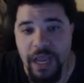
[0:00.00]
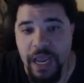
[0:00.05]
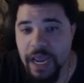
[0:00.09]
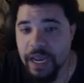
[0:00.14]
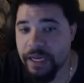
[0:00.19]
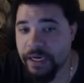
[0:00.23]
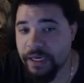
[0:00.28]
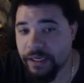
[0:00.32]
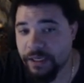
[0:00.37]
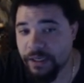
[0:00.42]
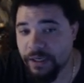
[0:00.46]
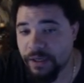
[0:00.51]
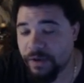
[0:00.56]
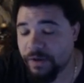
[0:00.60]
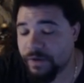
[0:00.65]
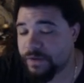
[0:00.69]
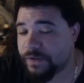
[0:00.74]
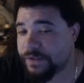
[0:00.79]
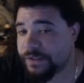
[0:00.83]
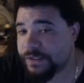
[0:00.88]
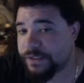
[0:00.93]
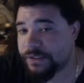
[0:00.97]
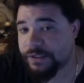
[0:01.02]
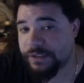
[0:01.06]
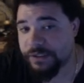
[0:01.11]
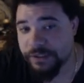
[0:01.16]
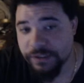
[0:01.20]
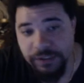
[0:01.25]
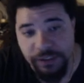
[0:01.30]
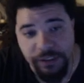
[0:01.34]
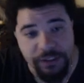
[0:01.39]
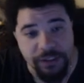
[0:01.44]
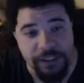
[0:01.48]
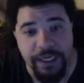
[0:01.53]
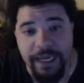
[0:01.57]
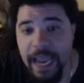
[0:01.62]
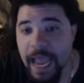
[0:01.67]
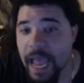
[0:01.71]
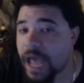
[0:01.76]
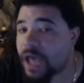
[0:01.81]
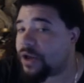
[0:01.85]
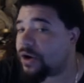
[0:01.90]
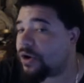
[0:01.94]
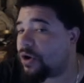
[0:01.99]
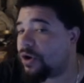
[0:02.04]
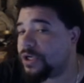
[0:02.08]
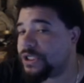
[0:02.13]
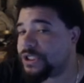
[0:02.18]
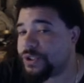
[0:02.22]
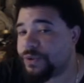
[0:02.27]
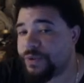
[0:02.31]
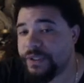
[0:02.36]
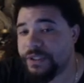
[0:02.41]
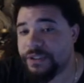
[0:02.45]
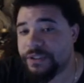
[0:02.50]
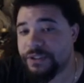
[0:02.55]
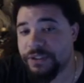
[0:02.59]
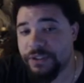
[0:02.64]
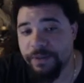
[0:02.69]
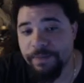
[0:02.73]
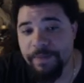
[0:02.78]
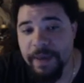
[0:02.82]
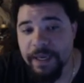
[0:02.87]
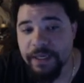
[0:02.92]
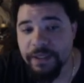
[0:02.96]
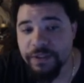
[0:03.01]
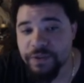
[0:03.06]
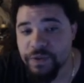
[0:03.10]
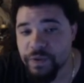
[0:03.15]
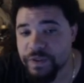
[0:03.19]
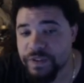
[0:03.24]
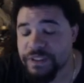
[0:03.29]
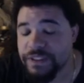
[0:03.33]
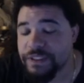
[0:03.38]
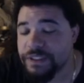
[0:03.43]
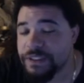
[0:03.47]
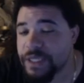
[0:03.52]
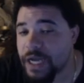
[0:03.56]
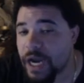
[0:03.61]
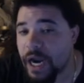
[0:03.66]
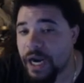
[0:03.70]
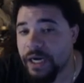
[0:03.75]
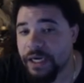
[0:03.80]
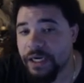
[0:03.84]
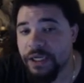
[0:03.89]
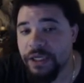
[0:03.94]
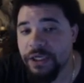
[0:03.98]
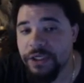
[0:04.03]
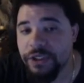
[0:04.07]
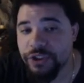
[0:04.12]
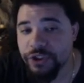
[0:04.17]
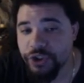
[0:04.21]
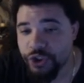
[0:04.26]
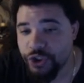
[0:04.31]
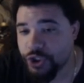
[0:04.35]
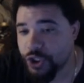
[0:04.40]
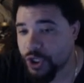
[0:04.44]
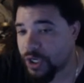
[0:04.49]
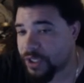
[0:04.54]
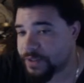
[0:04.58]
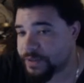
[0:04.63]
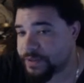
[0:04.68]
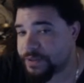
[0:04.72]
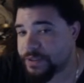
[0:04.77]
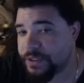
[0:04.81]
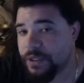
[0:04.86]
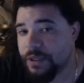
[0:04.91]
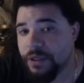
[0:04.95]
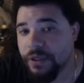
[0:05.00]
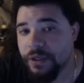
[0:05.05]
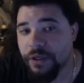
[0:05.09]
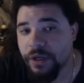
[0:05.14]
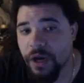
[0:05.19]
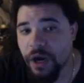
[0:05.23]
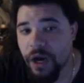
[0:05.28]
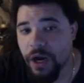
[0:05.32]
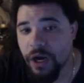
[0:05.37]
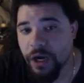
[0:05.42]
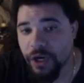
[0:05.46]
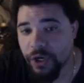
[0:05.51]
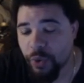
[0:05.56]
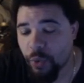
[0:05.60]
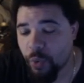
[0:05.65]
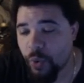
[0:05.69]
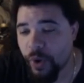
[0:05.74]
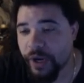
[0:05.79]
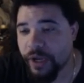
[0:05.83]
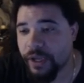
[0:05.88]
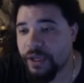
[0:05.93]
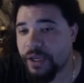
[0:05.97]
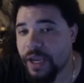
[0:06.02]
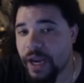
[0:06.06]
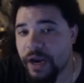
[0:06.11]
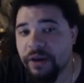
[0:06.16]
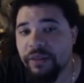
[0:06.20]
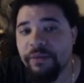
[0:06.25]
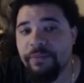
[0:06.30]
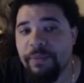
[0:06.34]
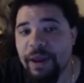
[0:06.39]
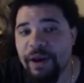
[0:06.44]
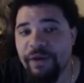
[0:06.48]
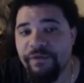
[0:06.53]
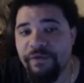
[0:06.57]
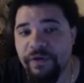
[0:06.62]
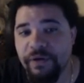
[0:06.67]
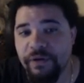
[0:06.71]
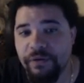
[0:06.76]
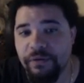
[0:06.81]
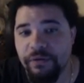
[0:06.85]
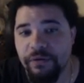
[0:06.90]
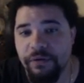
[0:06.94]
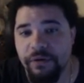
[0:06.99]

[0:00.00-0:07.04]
And to like add onto it to make it so it's not just uh, Quick getting the benefit.